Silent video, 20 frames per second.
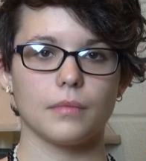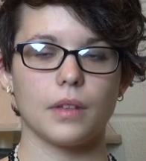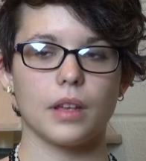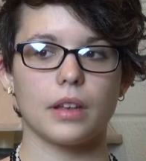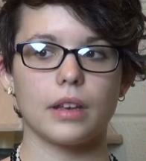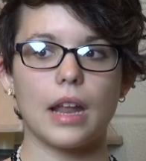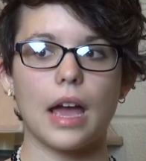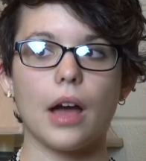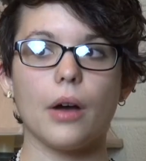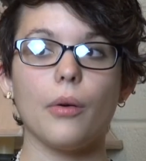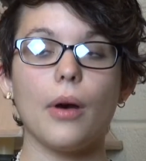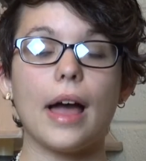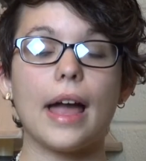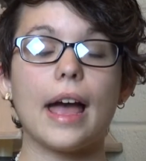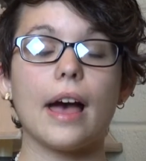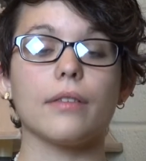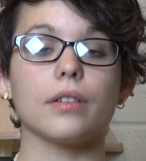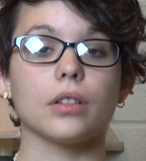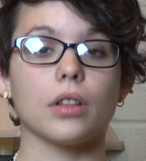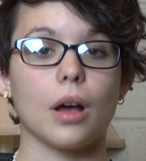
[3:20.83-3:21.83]
Now I
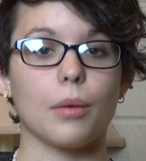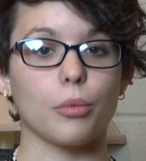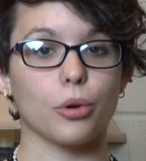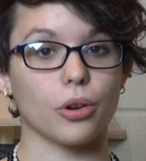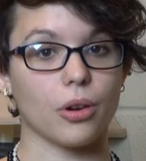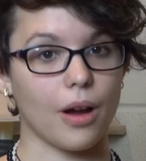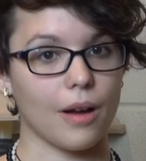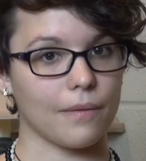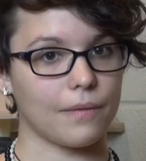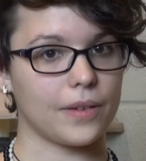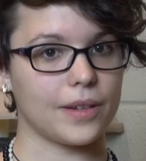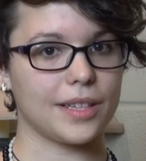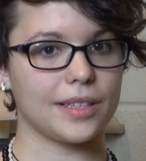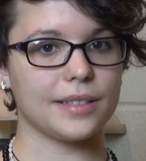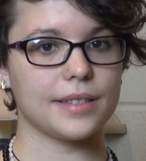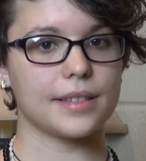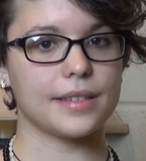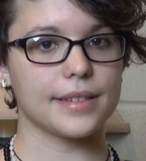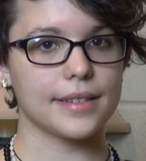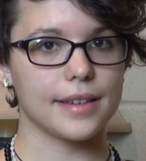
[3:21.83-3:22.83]
have a lot more
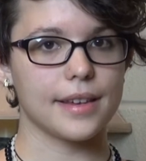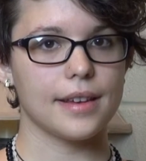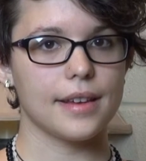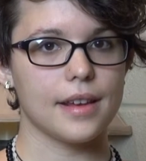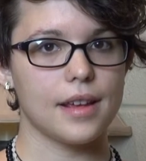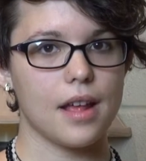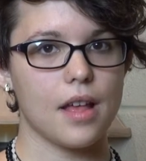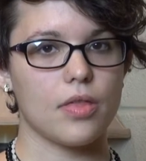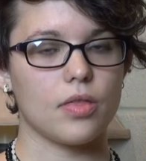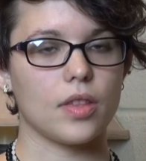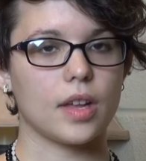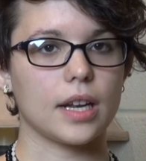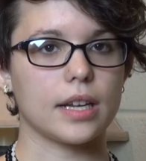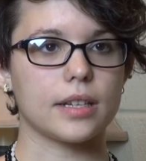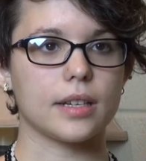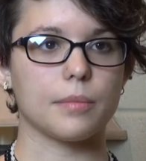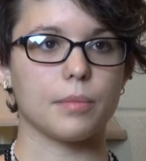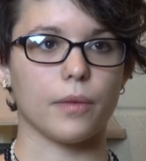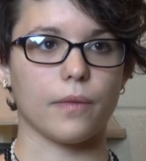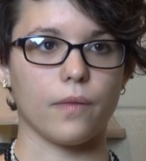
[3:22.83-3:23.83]
confidence than I
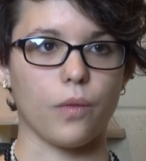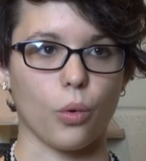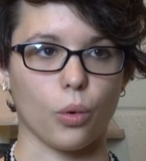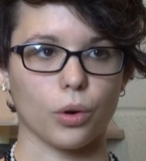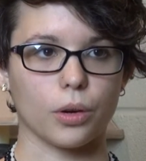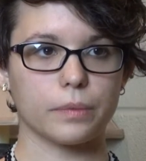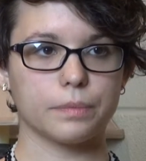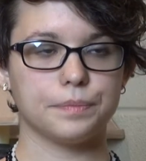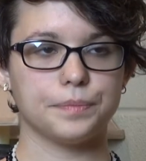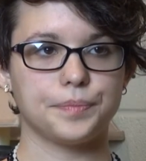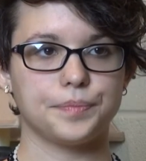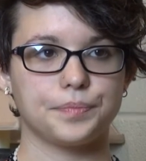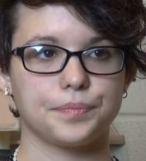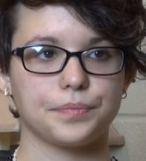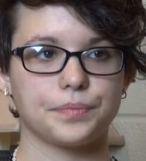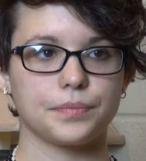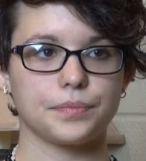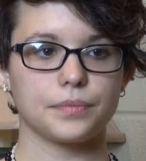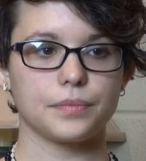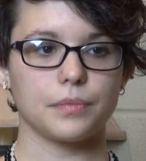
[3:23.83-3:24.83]
did before.
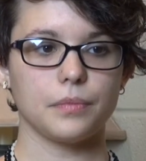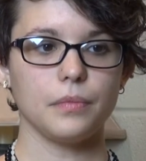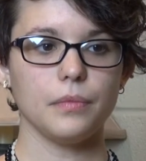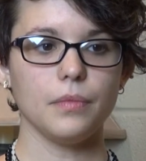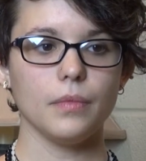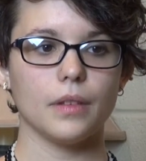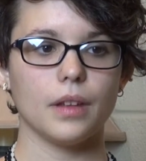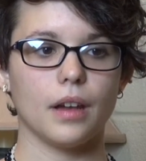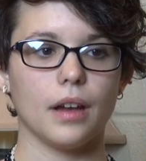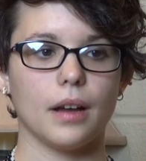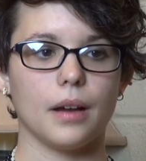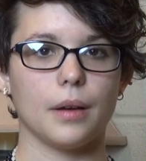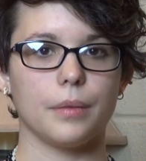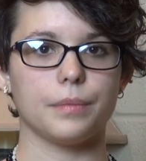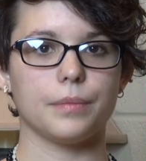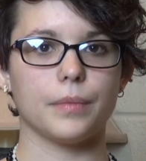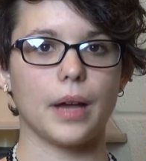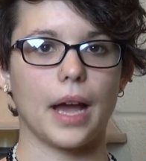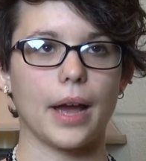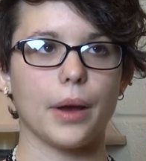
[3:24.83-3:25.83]

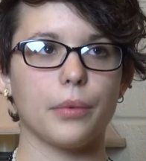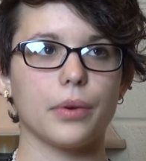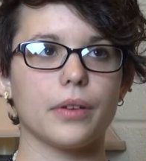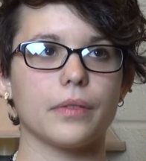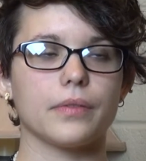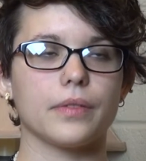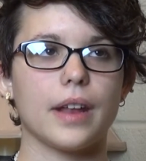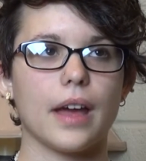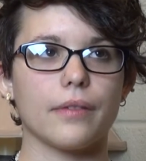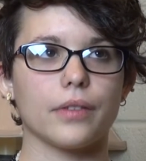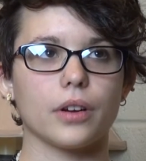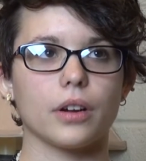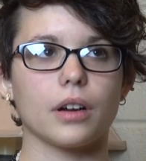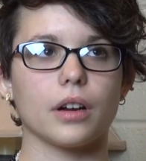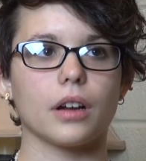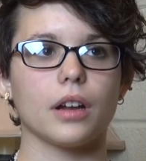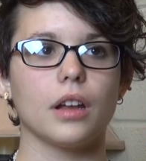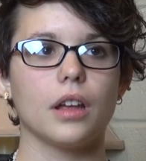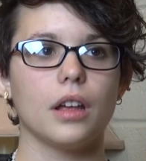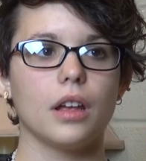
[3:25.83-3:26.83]
I would have
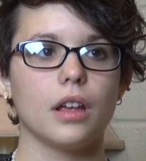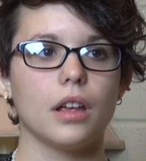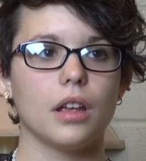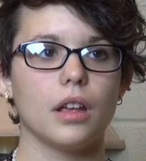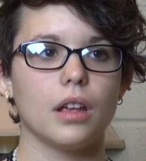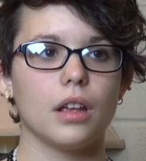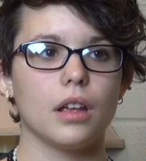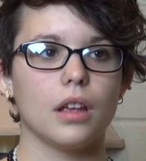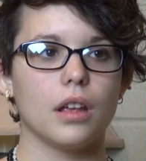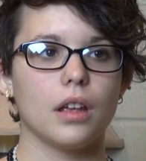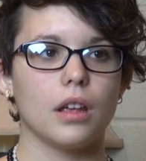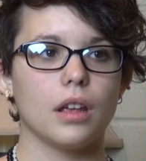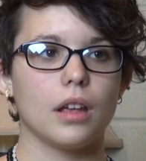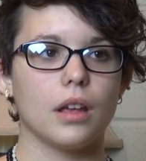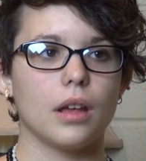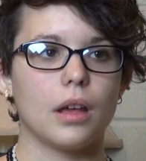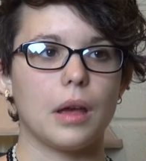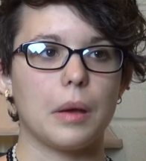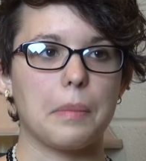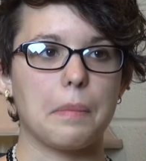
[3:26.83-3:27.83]
never
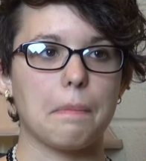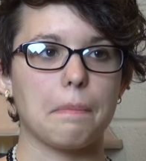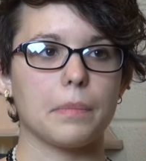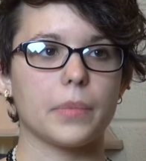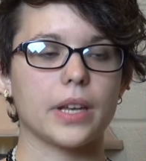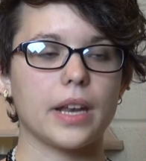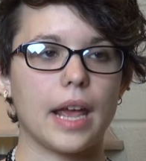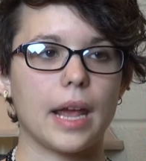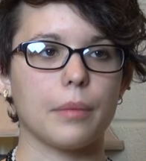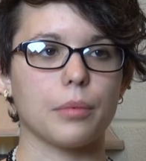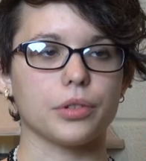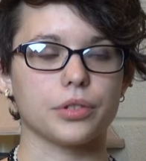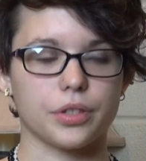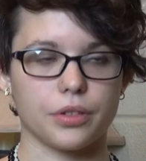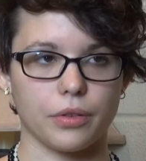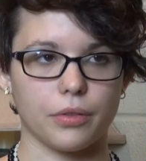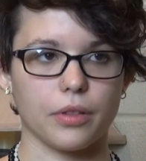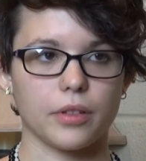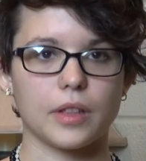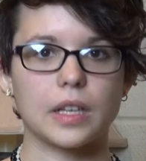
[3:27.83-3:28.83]
been able to
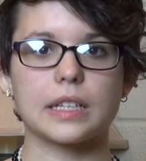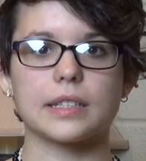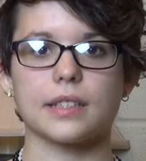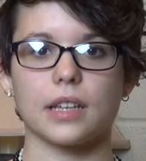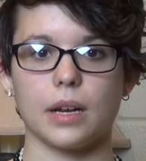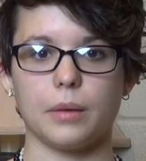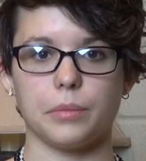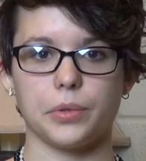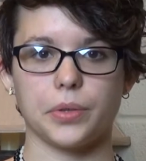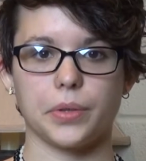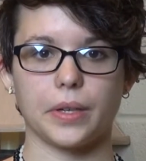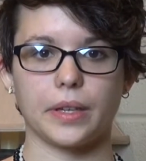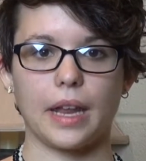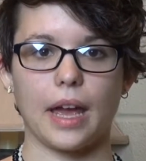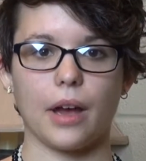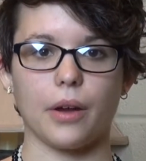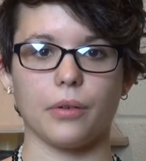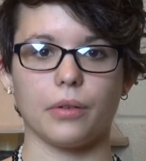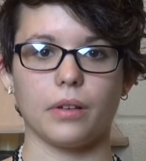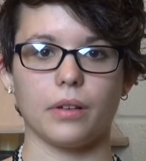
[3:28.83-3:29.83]
do the things that I'm doing
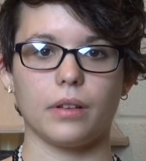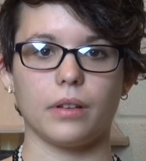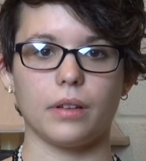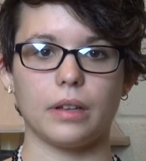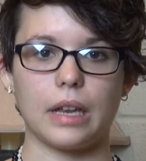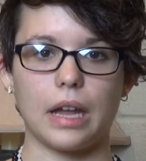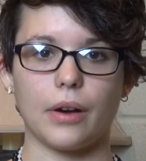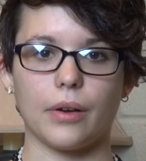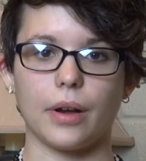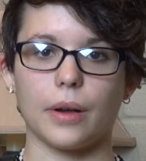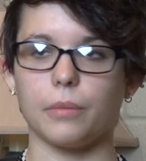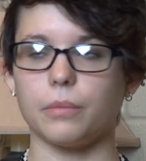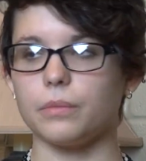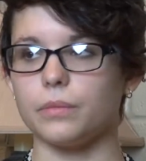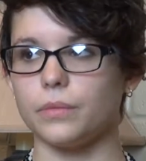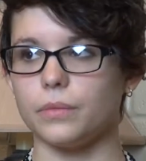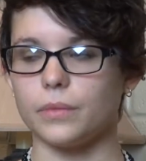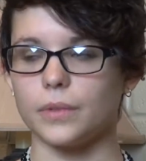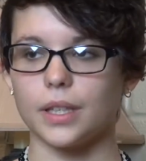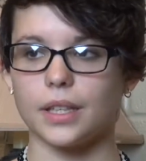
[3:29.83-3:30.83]
now. Now
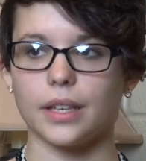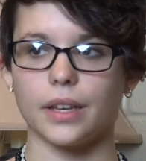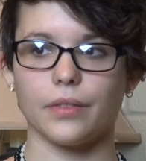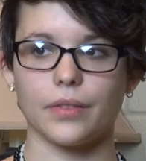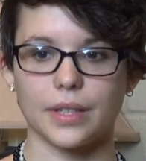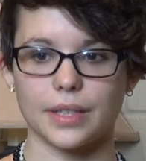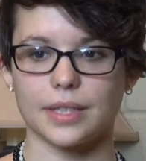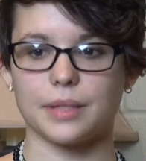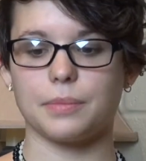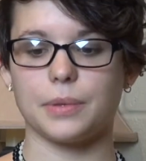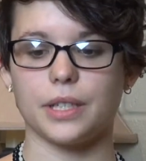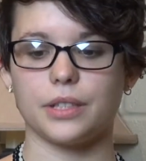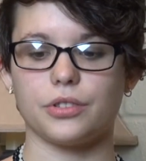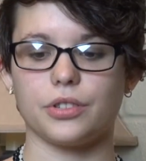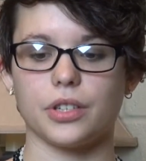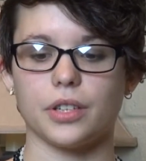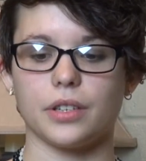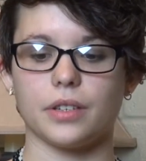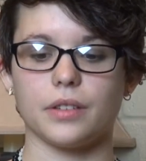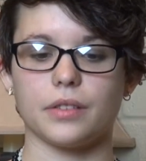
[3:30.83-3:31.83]
I'm giving
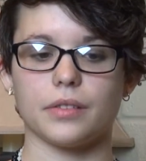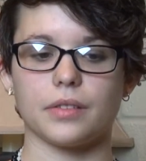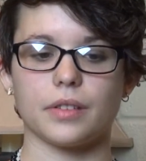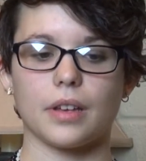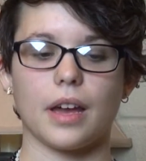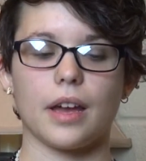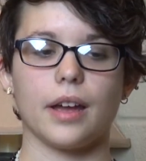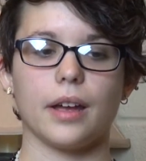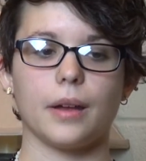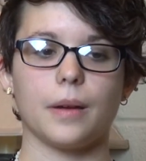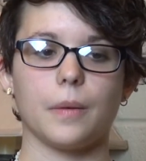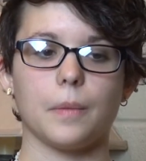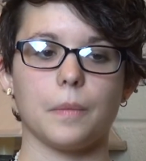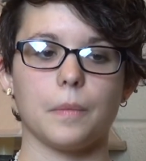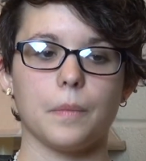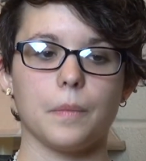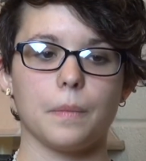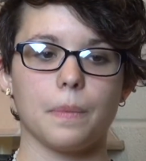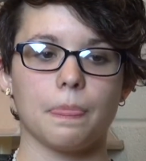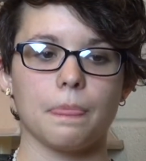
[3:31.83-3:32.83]
speeches,
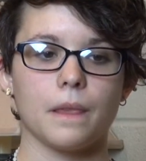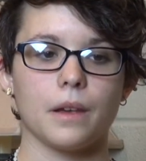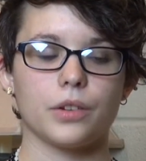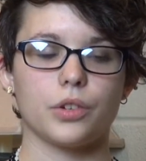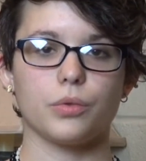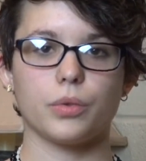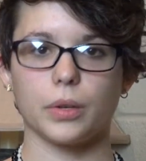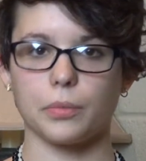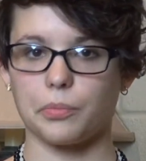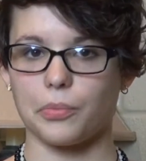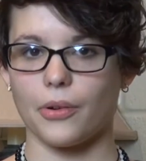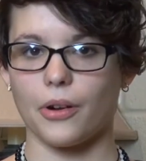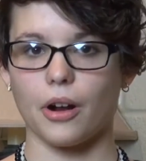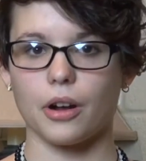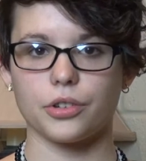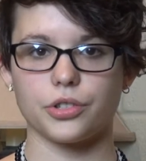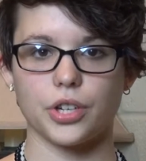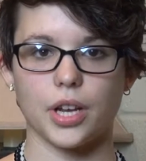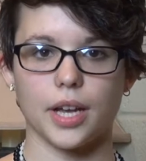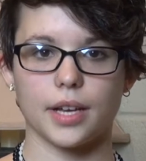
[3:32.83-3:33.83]
I'm doing
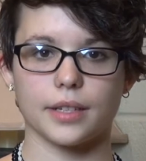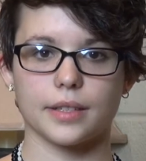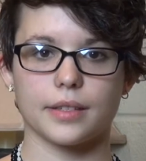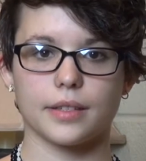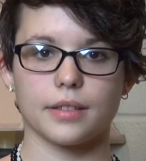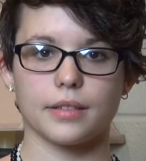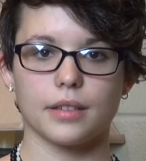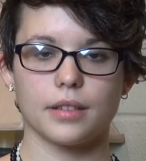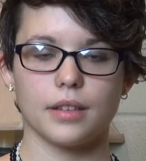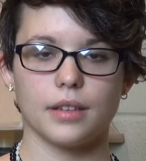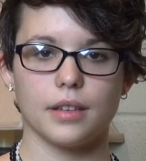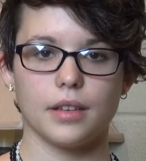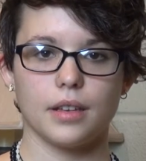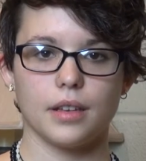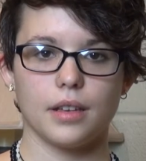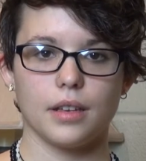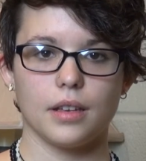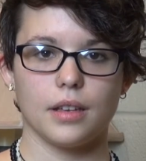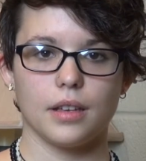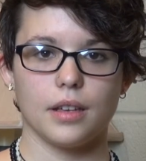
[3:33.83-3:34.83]
projects,
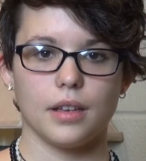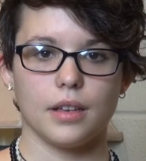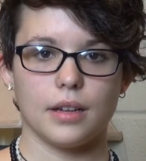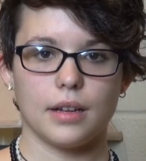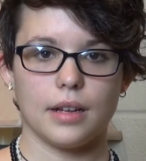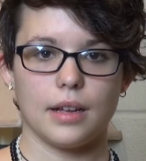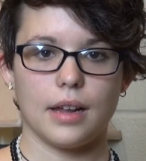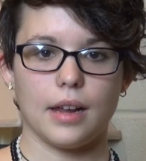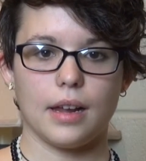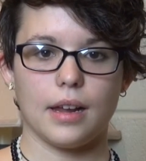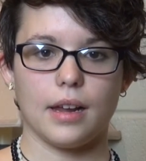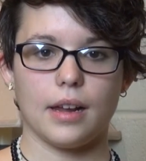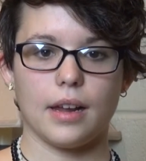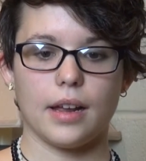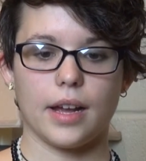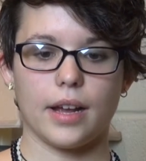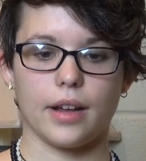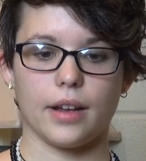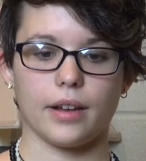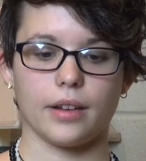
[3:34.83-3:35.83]

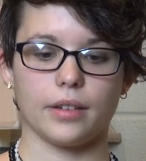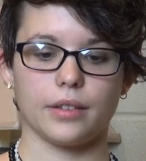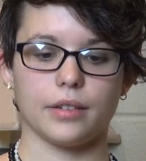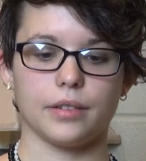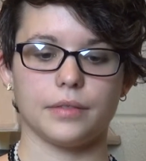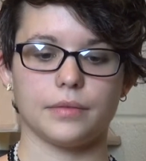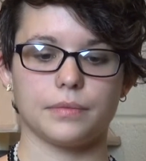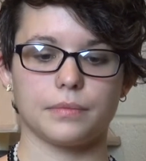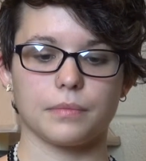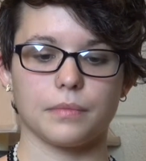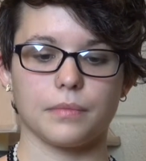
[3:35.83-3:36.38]
and